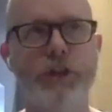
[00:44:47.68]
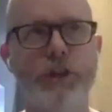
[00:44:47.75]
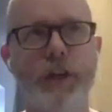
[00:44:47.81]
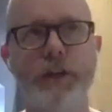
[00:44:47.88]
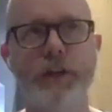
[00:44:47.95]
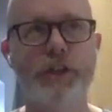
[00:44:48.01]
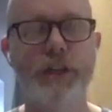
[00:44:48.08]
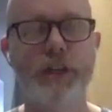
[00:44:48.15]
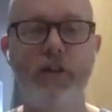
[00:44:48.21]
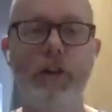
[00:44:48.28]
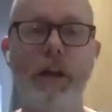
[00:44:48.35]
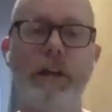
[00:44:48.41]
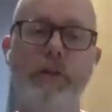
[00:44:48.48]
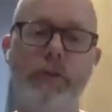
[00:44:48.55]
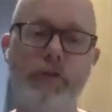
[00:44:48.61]
and a
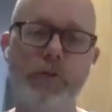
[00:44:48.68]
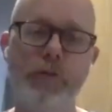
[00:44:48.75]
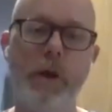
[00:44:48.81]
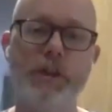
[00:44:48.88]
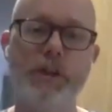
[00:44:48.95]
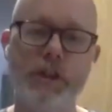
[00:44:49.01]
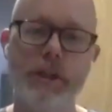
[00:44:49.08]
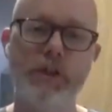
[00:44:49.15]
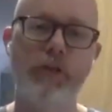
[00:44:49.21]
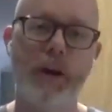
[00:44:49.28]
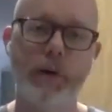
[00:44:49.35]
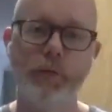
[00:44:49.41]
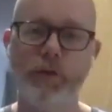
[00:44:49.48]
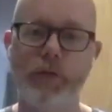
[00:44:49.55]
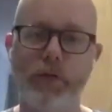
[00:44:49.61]
sharing of information
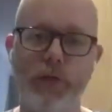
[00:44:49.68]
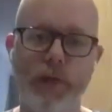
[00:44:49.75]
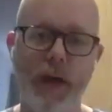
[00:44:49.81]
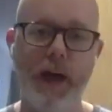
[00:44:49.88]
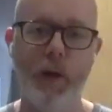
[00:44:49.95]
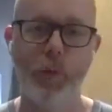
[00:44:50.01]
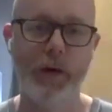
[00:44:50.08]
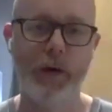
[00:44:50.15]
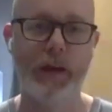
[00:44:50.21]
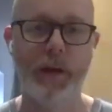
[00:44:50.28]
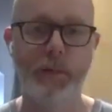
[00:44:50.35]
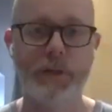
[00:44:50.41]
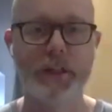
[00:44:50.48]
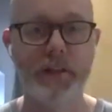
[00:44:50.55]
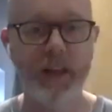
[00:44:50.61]
around that when it
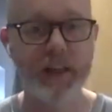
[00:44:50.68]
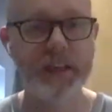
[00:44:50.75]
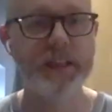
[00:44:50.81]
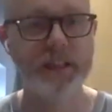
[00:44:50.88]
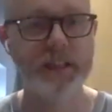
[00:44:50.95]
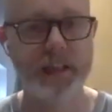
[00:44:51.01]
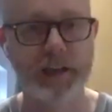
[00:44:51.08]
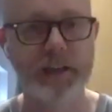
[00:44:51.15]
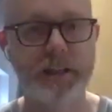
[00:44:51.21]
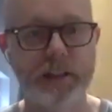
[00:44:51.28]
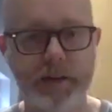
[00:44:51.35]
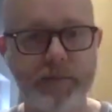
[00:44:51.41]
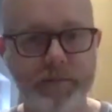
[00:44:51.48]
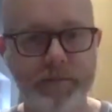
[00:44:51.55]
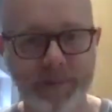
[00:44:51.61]
comes to the indie
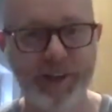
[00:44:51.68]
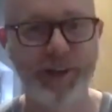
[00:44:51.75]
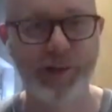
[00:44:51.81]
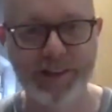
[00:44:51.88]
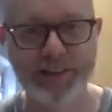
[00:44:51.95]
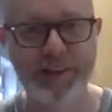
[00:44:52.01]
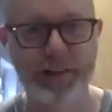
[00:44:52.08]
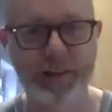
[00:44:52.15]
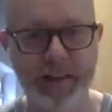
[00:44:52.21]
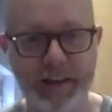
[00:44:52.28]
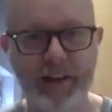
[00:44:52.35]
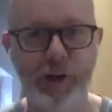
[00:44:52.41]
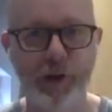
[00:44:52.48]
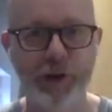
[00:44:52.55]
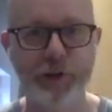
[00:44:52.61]
sector. You know, that's the
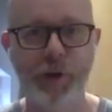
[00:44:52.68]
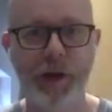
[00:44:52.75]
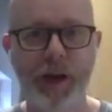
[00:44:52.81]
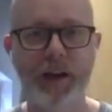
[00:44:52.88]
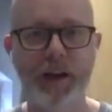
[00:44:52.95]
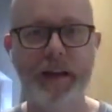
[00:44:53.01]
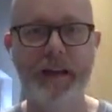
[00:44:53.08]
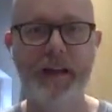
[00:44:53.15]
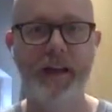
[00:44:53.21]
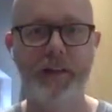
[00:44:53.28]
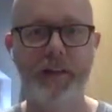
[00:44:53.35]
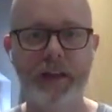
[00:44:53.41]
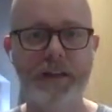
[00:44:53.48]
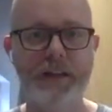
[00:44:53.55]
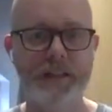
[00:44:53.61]
thing, you know, because we are
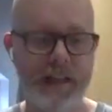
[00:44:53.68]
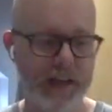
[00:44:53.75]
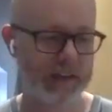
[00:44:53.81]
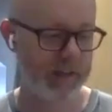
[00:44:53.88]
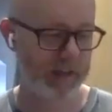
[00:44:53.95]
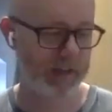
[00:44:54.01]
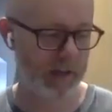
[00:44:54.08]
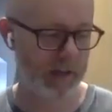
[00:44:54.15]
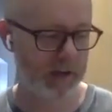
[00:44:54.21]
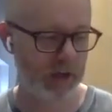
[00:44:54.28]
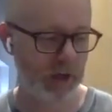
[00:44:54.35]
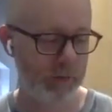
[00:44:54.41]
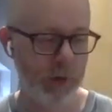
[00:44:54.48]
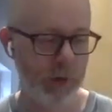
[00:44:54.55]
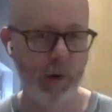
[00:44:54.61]
the indie sector, and
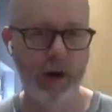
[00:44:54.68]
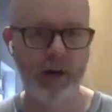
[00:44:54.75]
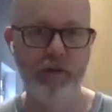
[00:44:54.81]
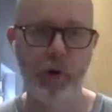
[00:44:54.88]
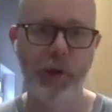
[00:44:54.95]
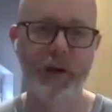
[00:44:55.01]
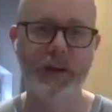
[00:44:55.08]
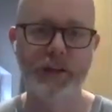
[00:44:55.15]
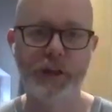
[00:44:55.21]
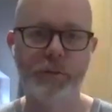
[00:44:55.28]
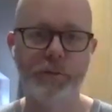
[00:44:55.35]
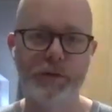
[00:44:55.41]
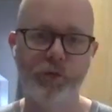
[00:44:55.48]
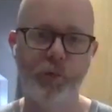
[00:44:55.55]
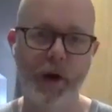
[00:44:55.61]
you'll be aware, Owen, in
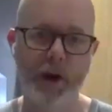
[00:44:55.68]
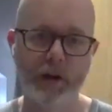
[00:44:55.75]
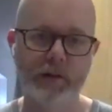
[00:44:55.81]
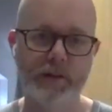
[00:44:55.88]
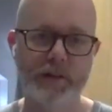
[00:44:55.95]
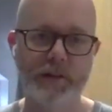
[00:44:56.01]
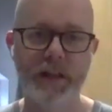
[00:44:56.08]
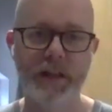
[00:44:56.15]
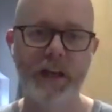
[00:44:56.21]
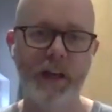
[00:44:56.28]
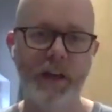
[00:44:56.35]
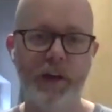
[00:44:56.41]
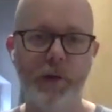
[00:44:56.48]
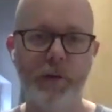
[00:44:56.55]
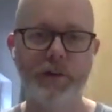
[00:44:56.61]
terms of Wales,
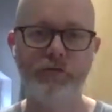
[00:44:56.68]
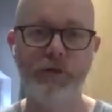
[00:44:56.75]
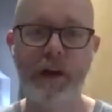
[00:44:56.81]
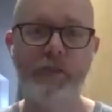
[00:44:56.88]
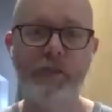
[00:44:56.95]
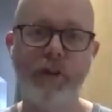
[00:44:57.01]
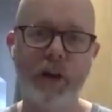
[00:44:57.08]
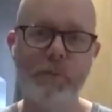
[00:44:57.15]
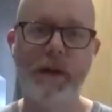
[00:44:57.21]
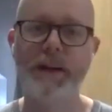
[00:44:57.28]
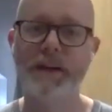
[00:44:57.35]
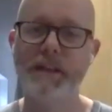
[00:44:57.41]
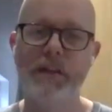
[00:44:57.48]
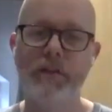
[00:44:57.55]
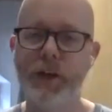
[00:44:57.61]
you know, it's really
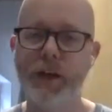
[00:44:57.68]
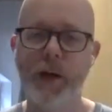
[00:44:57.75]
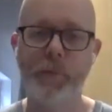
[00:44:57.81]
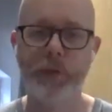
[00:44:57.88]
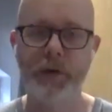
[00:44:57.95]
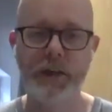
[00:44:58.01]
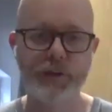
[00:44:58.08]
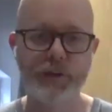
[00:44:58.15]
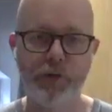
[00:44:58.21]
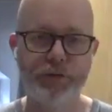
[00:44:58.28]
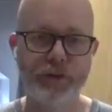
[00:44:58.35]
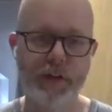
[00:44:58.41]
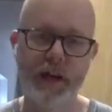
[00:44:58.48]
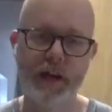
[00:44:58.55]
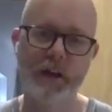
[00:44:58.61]
fragmented. The companies
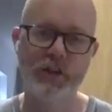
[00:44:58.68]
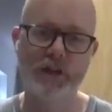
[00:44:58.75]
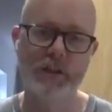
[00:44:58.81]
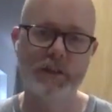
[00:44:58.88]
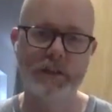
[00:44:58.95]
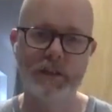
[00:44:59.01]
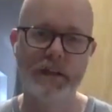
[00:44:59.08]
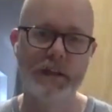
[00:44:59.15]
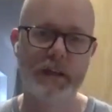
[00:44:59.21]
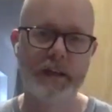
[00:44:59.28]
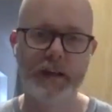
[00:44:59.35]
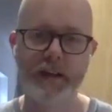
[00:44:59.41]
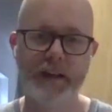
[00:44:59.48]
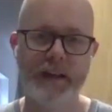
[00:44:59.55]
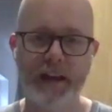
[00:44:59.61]
often are just
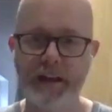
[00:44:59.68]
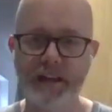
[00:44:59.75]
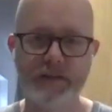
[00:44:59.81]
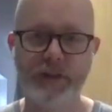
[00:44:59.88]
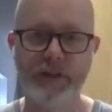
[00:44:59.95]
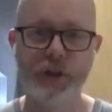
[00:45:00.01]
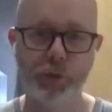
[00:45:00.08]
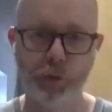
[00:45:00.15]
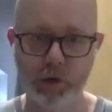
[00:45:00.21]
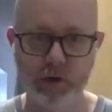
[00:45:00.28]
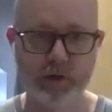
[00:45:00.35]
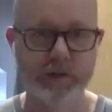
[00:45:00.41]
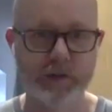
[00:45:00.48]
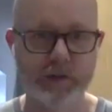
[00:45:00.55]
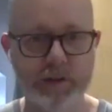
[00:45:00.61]

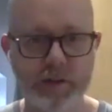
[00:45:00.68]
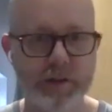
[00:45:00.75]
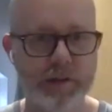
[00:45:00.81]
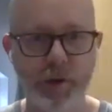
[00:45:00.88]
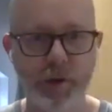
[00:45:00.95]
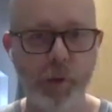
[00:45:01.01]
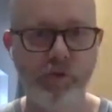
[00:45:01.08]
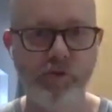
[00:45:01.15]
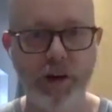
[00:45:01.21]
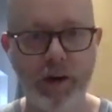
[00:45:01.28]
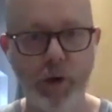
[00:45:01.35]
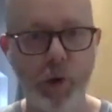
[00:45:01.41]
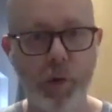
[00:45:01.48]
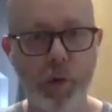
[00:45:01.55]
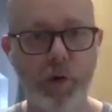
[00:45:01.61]
individuals who are
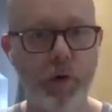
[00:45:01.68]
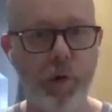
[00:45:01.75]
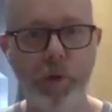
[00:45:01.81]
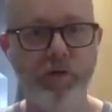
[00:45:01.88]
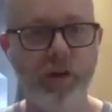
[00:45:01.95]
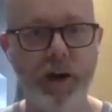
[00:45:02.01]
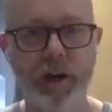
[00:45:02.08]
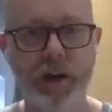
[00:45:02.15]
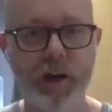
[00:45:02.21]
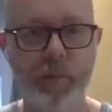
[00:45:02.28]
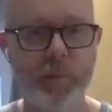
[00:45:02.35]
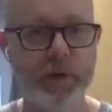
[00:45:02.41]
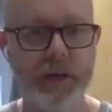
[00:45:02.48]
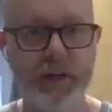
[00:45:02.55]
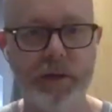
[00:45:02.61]
running
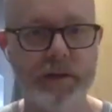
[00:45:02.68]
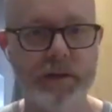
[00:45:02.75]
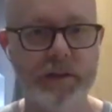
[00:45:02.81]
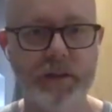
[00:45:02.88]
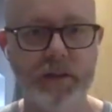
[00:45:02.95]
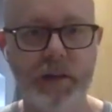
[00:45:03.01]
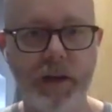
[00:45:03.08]
companies